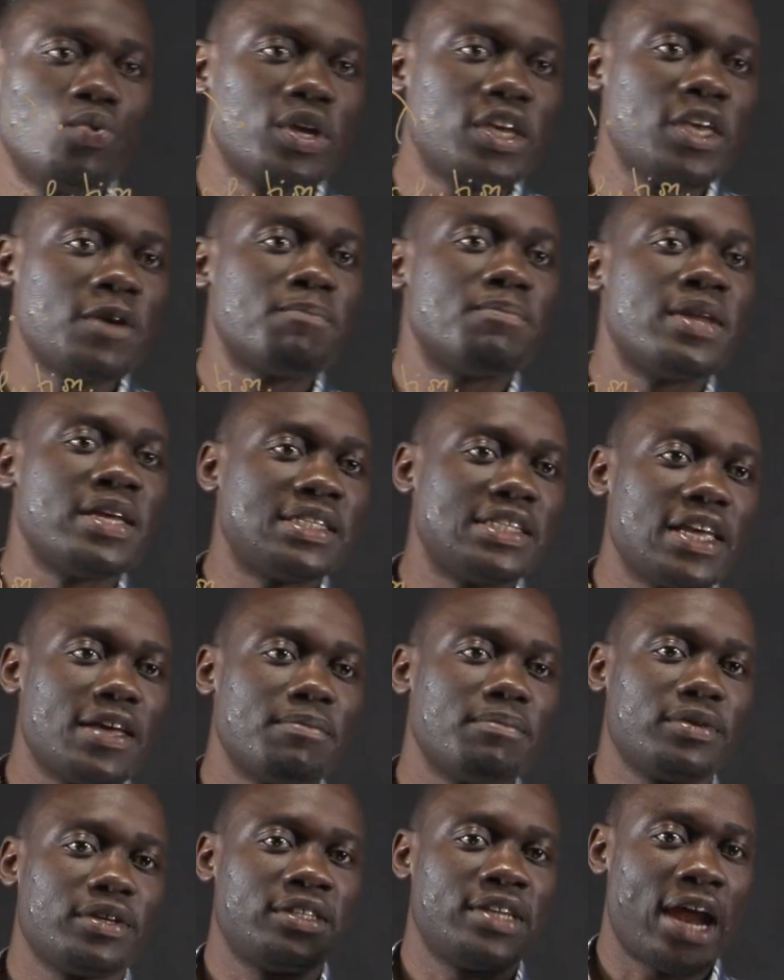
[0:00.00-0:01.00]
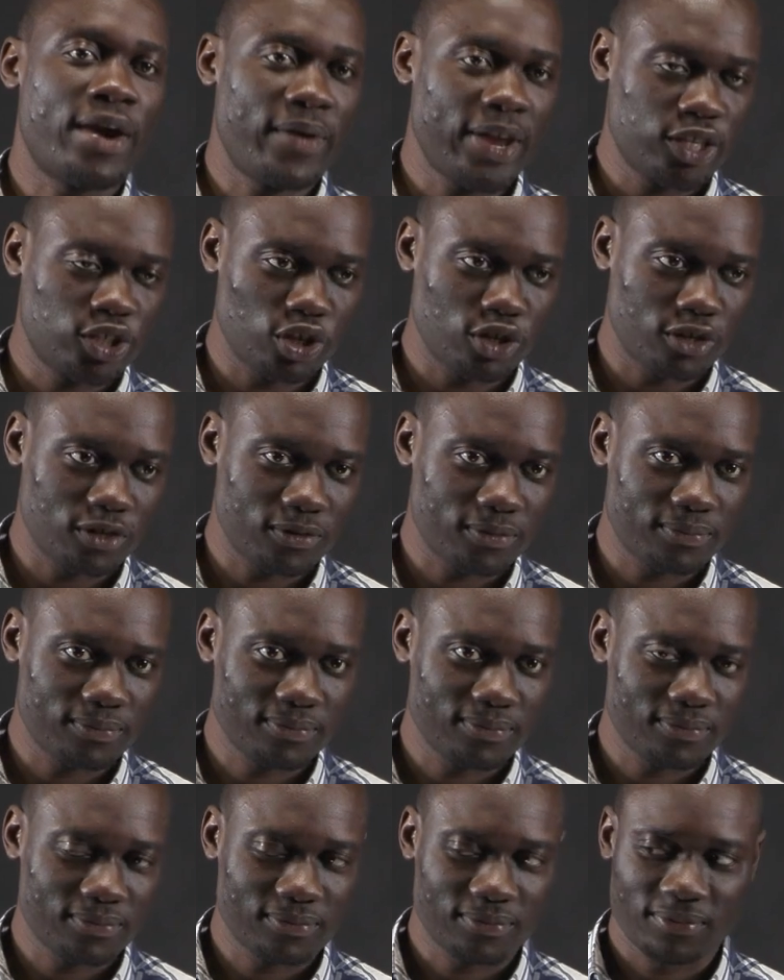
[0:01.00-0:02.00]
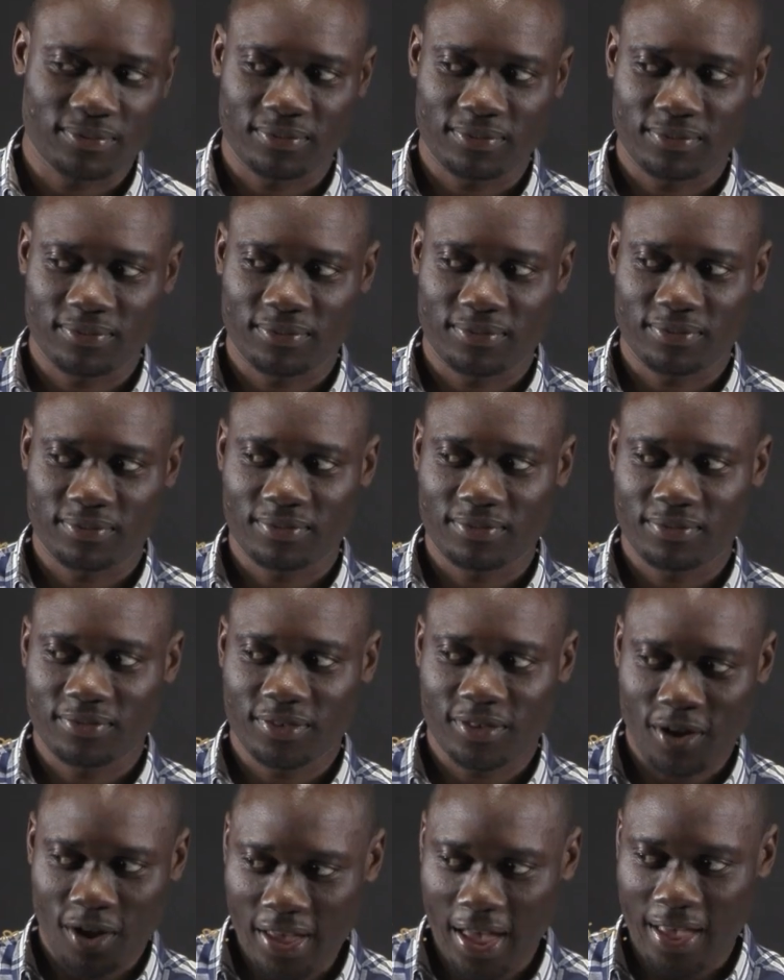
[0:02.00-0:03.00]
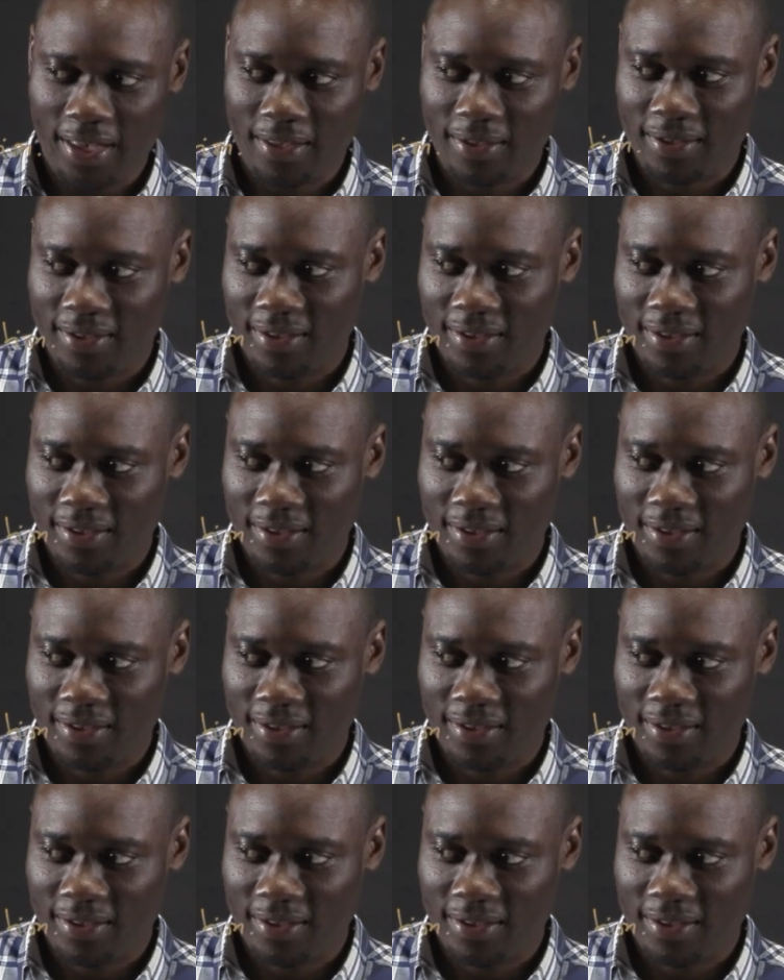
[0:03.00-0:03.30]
keep the same direction. Okay,